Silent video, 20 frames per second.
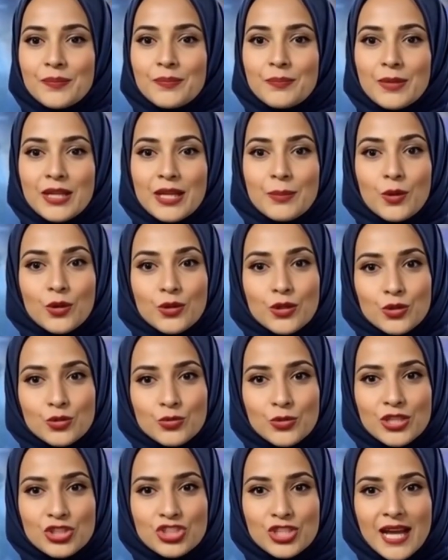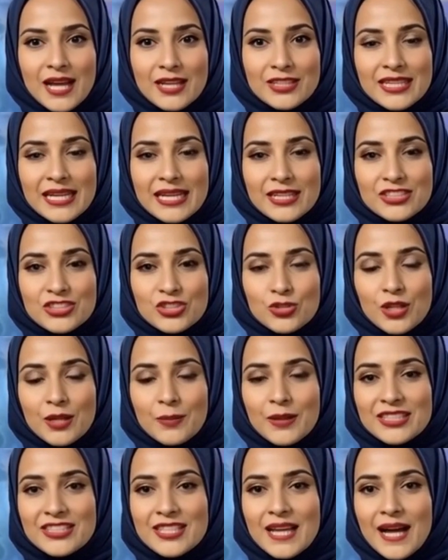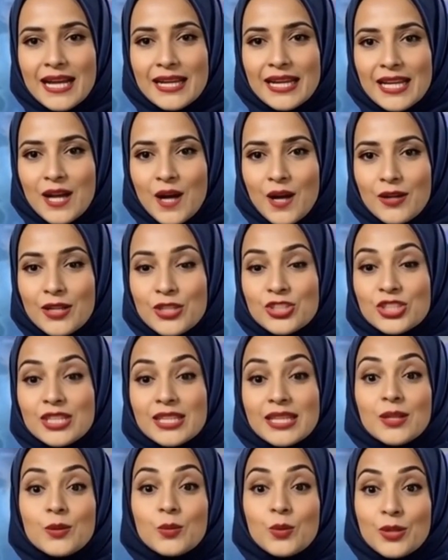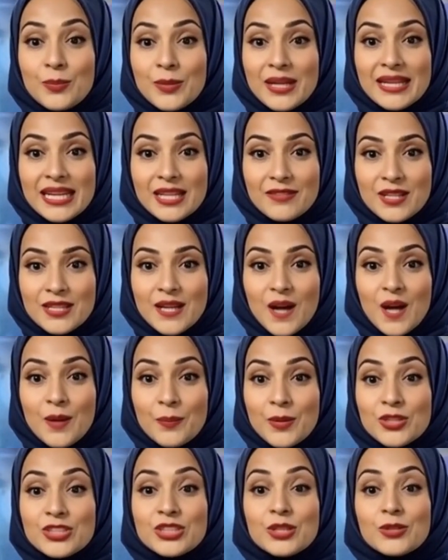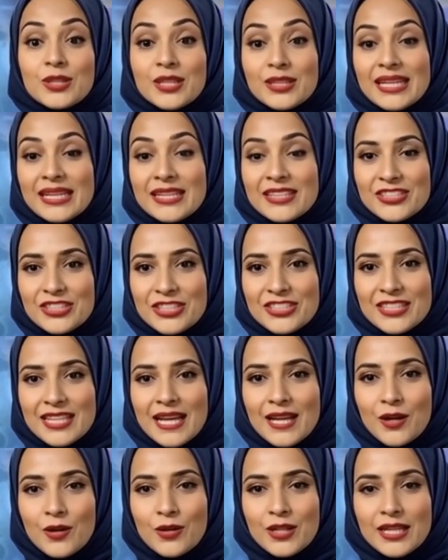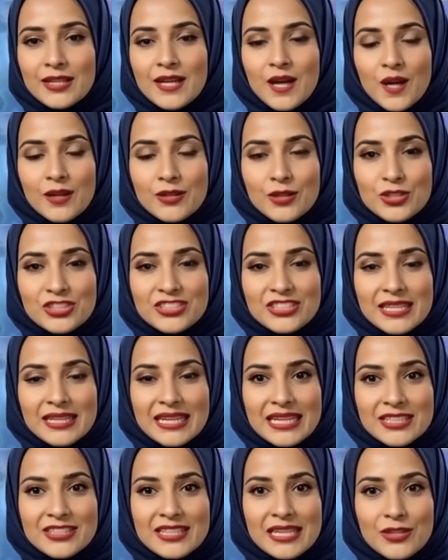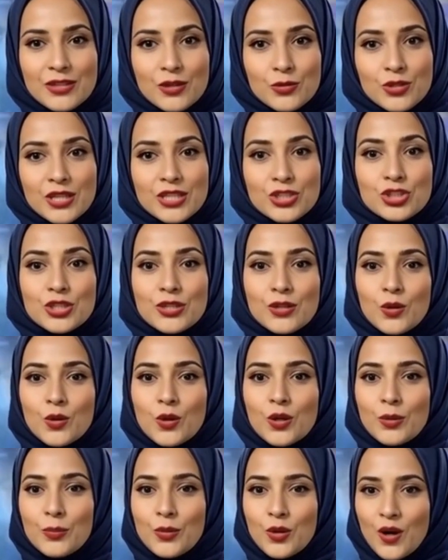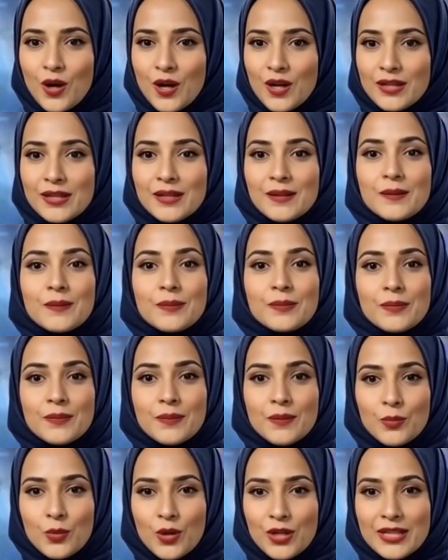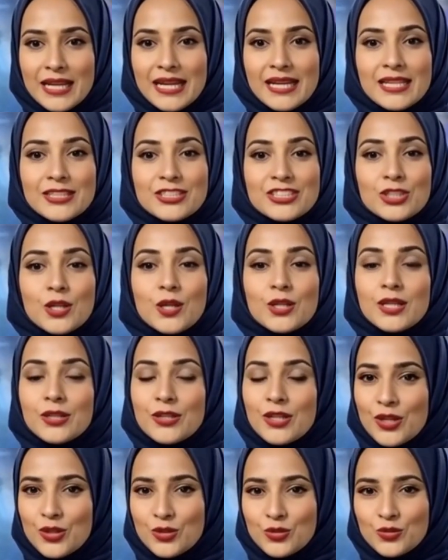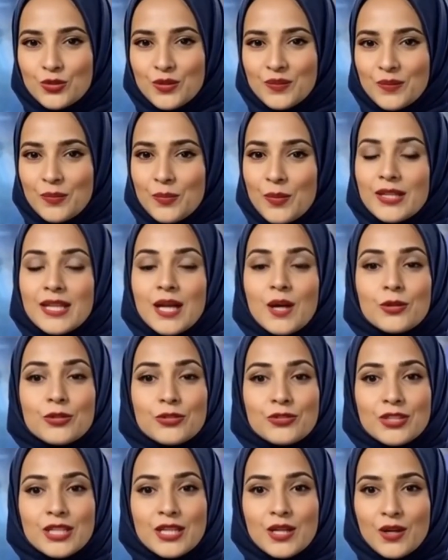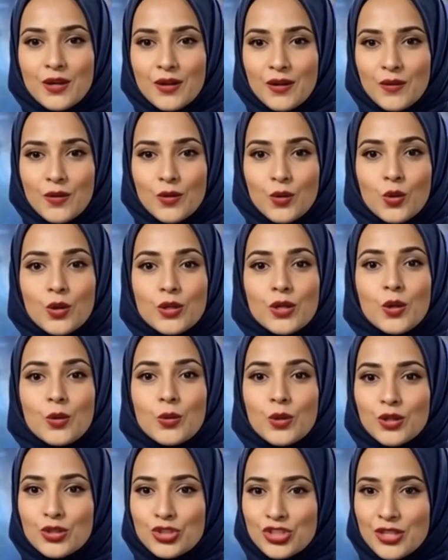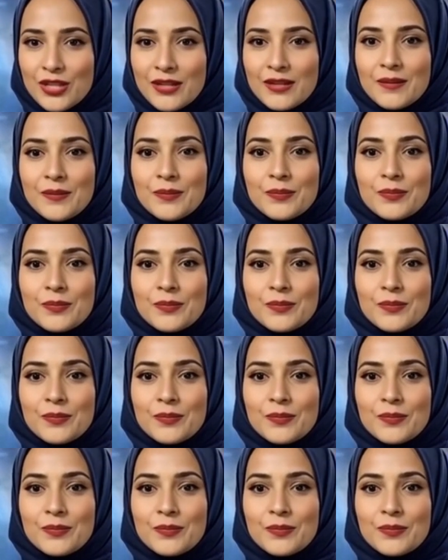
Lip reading: People who reject extremist ideology would be given opportunities to settle in other cities in the region or abroad, where they can start anew without fear or coercion.